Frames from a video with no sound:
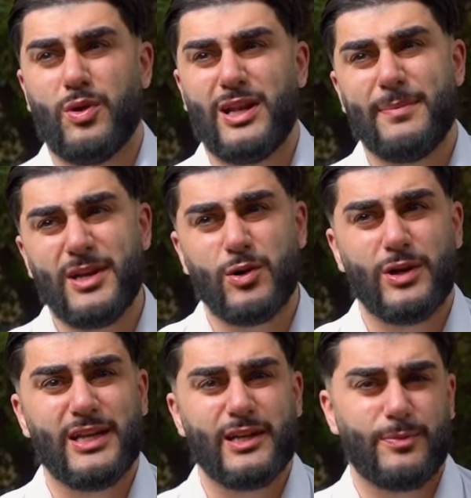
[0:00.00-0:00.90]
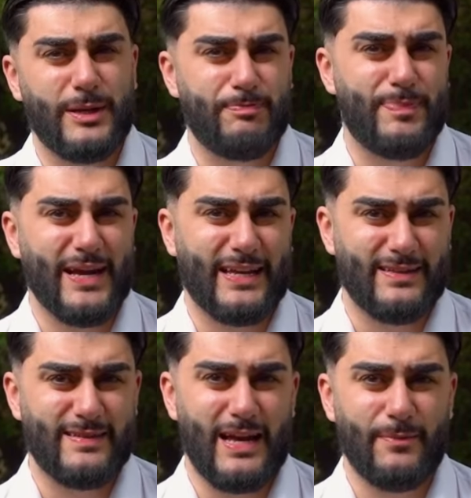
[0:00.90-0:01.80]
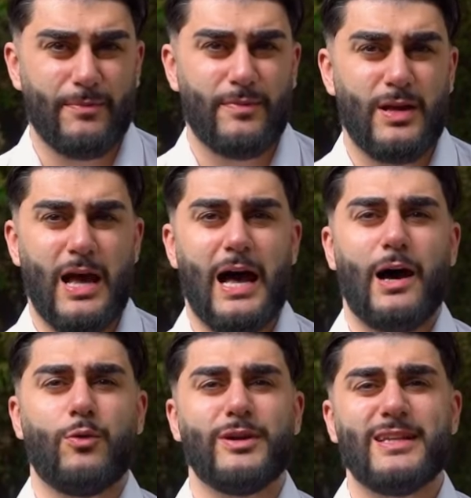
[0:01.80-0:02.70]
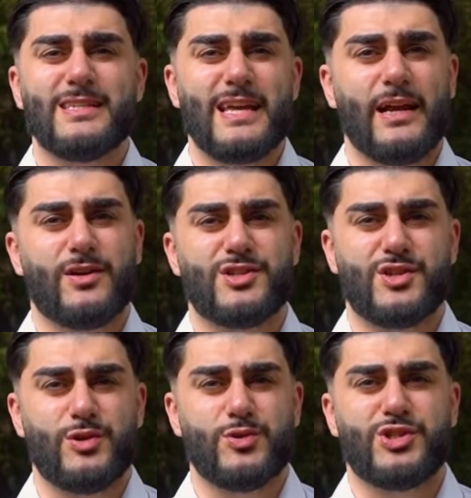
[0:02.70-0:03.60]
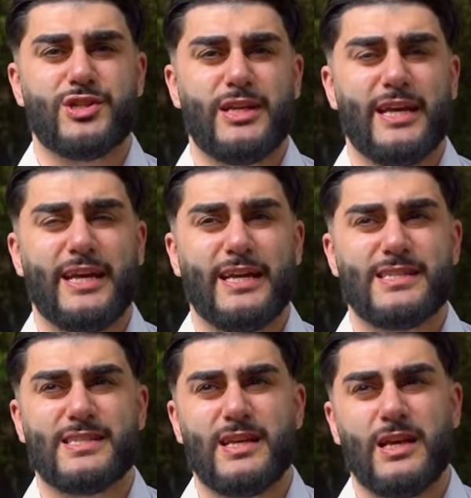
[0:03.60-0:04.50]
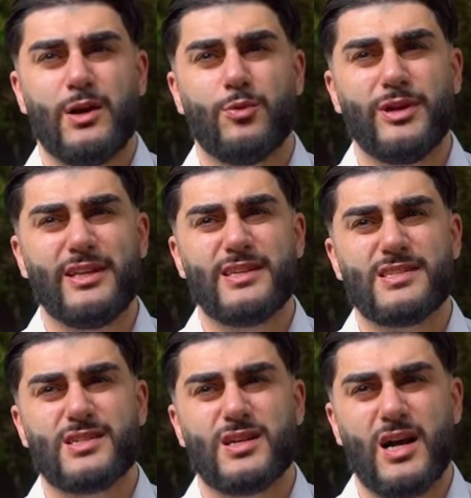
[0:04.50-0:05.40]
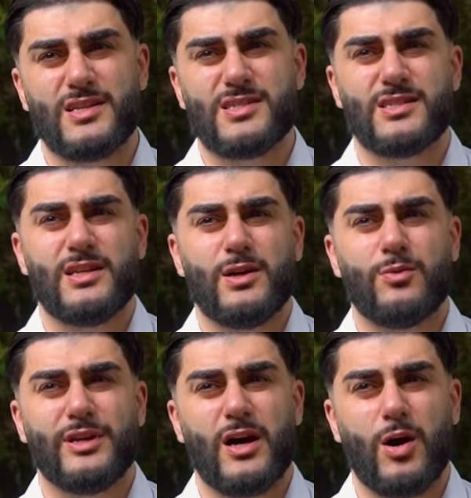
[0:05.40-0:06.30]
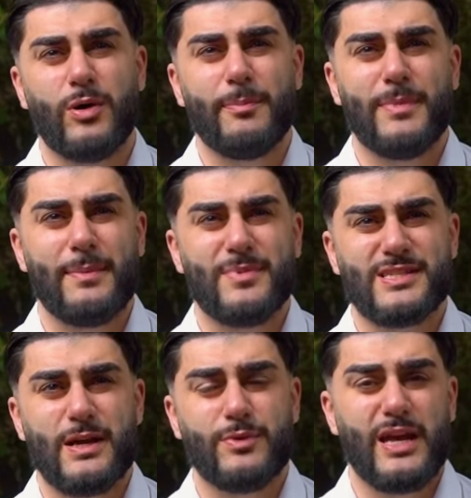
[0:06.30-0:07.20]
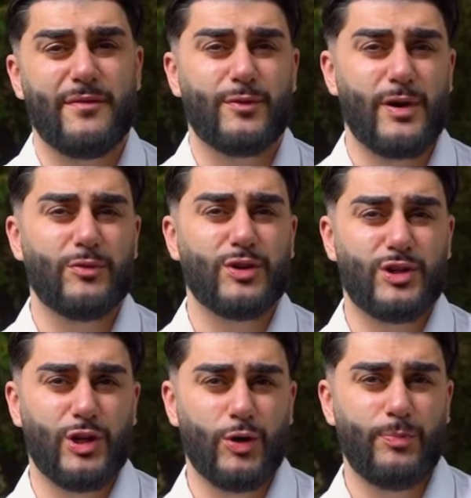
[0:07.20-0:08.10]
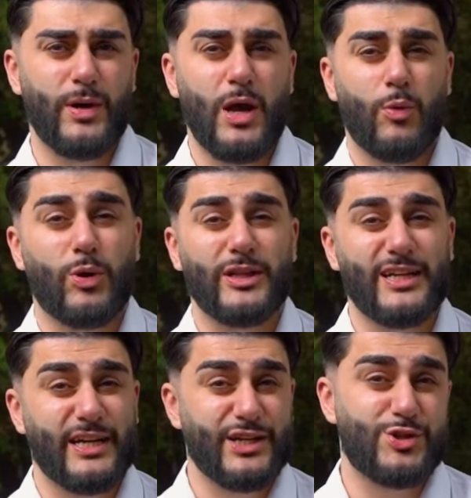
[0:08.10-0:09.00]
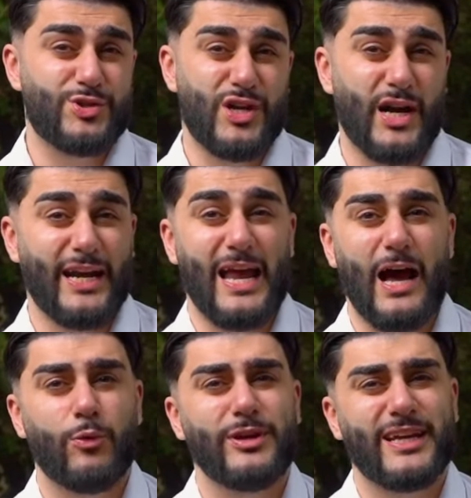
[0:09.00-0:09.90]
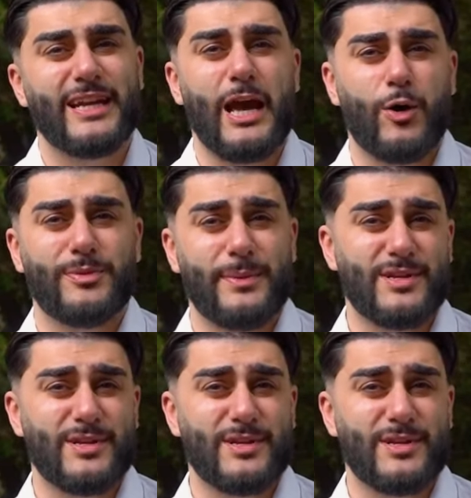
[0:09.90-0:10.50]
let me go a little bit back in time. How we design our solution is we discuss with our members that we have around the globe what their issues are and how we can help them